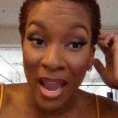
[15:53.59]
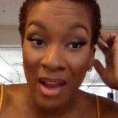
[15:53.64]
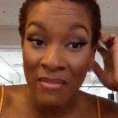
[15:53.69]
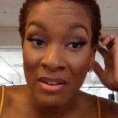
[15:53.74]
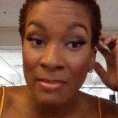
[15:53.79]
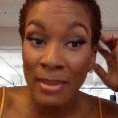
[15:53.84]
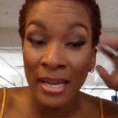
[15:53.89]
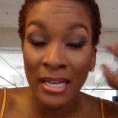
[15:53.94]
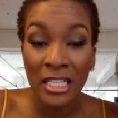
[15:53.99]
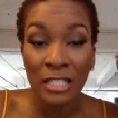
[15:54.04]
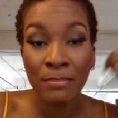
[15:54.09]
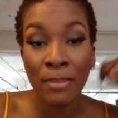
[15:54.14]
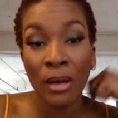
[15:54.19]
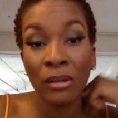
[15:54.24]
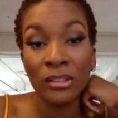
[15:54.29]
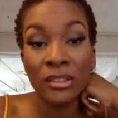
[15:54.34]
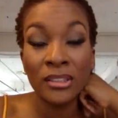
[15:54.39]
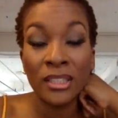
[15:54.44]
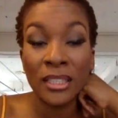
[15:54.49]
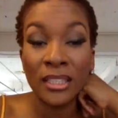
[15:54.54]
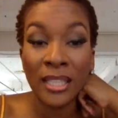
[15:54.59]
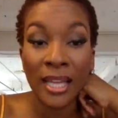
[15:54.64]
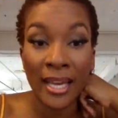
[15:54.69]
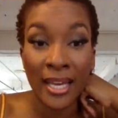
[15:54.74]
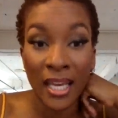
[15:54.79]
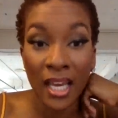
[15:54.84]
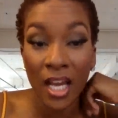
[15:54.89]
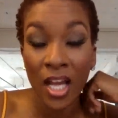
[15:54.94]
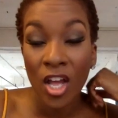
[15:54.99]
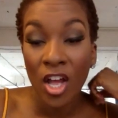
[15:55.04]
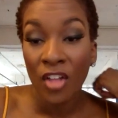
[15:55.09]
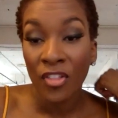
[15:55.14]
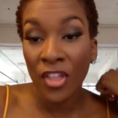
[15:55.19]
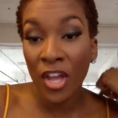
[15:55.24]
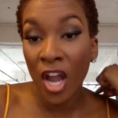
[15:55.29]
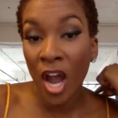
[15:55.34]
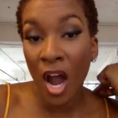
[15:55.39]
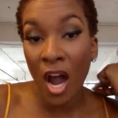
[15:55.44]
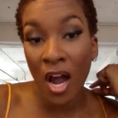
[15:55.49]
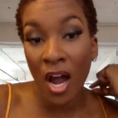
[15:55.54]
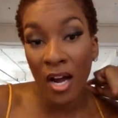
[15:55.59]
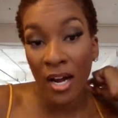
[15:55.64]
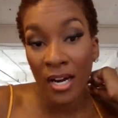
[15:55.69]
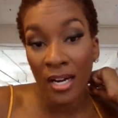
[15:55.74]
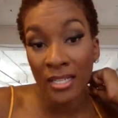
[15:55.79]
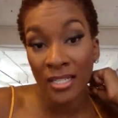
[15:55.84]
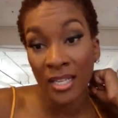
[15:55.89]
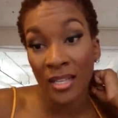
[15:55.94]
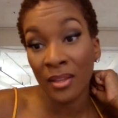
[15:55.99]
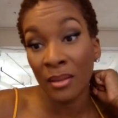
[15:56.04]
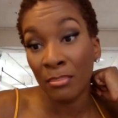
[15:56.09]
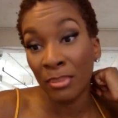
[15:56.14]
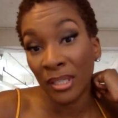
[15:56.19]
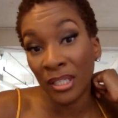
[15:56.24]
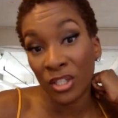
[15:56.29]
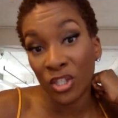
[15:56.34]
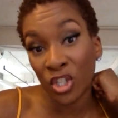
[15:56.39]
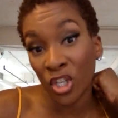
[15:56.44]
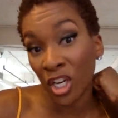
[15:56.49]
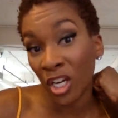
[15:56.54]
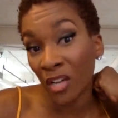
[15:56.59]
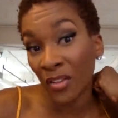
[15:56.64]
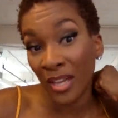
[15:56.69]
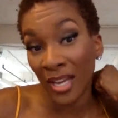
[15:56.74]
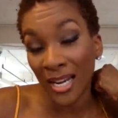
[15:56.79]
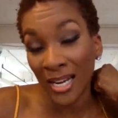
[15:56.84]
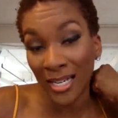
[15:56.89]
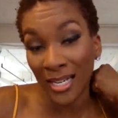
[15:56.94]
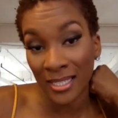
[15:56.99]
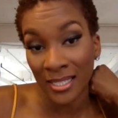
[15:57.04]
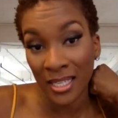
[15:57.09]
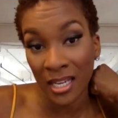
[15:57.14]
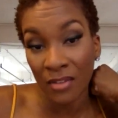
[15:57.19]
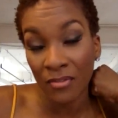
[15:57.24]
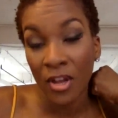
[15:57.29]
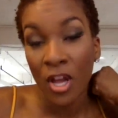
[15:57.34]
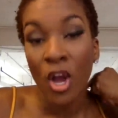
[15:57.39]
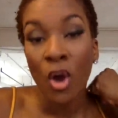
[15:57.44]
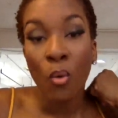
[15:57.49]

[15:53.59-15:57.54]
Everybody's posting like the cars and the beach and all that kind of stuff.